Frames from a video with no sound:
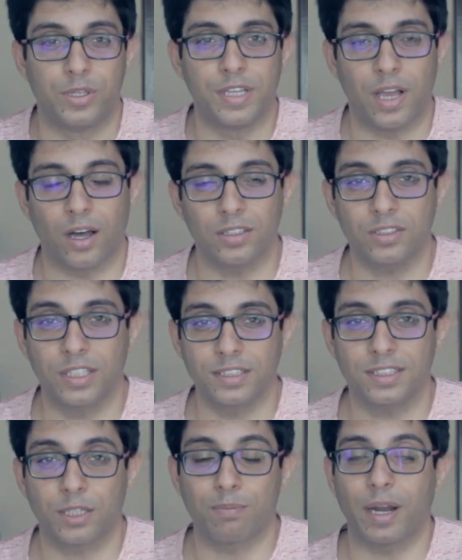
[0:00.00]
The other
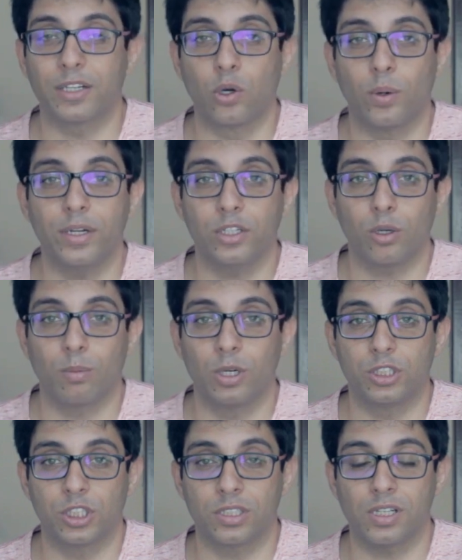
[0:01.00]
things that might go into your
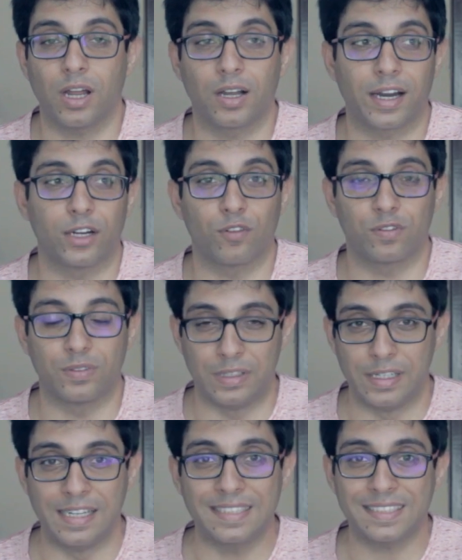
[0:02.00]
bullet journal are kind of
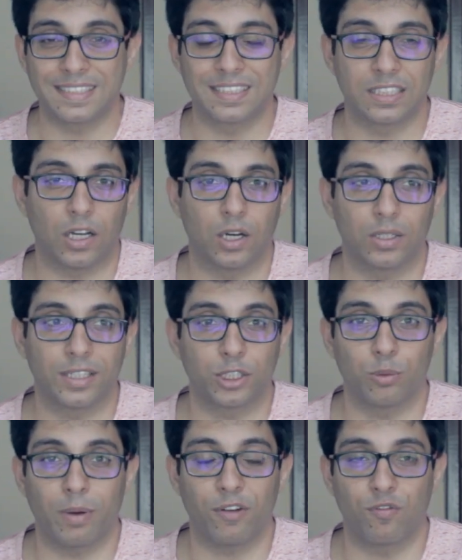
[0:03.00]
lists that
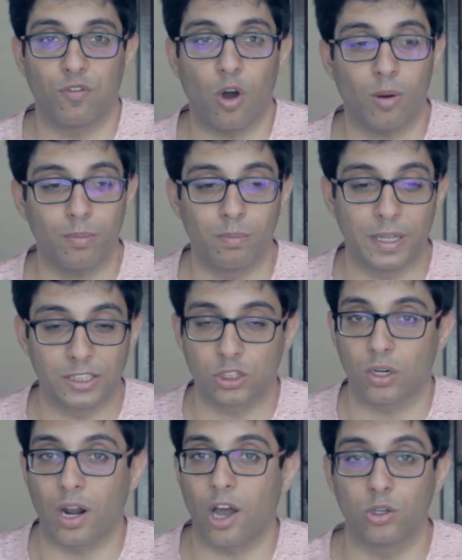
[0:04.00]
you might form based
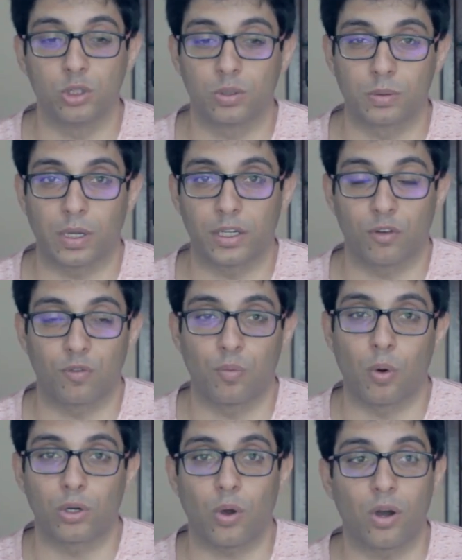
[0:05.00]
on how you kind of
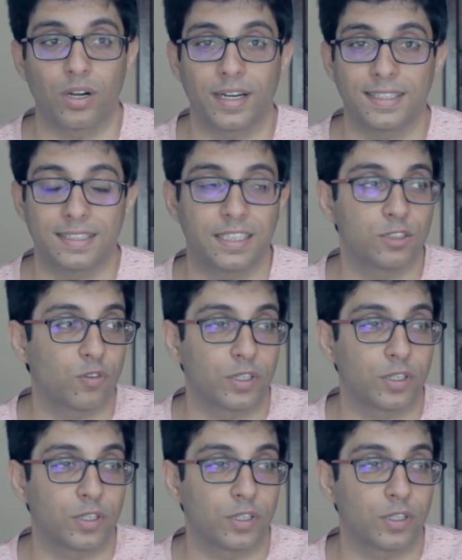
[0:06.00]
want to organize things.